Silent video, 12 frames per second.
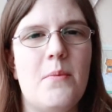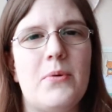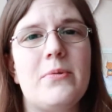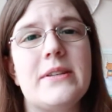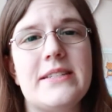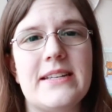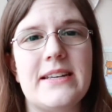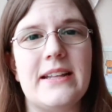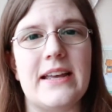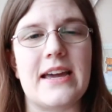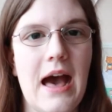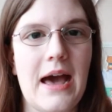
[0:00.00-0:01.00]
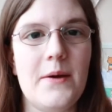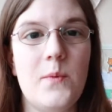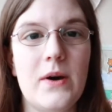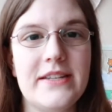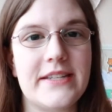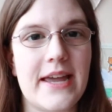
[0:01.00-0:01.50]
but we'll see. Like, I
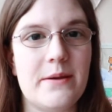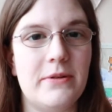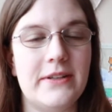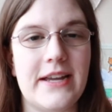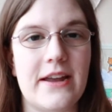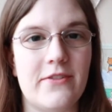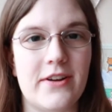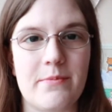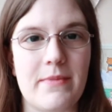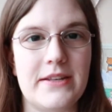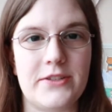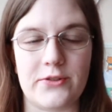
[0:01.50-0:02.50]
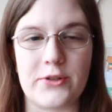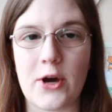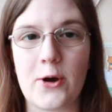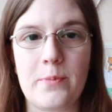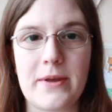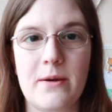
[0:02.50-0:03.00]
was able to get rid of my
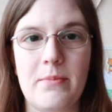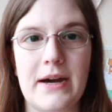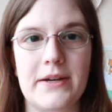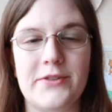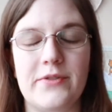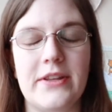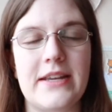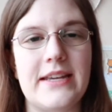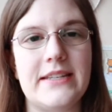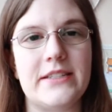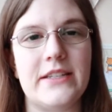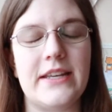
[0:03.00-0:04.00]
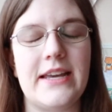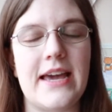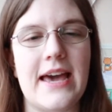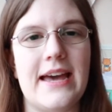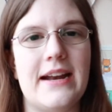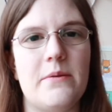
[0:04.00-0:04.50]
Zootopia box really easily,
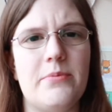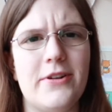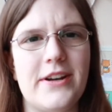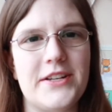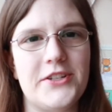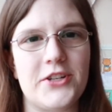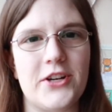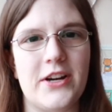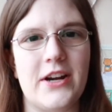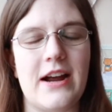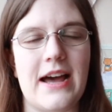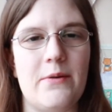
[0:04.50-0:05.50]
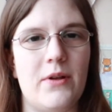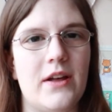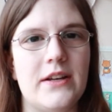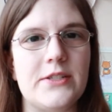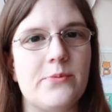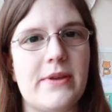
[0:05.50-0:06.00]
and I'm pretty sure I will
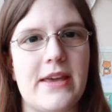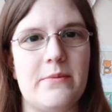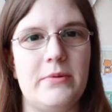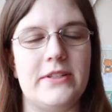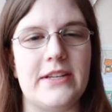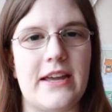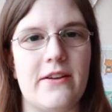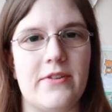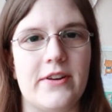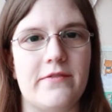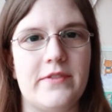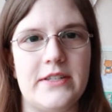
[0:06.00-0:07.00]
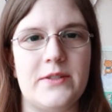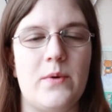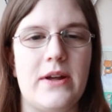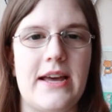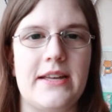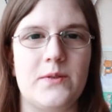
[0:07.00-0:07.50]
also be able to get rid of this
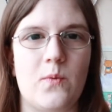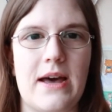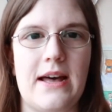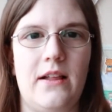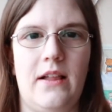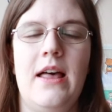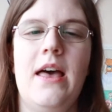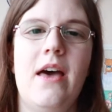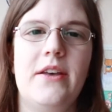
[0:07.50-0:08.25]
one as well.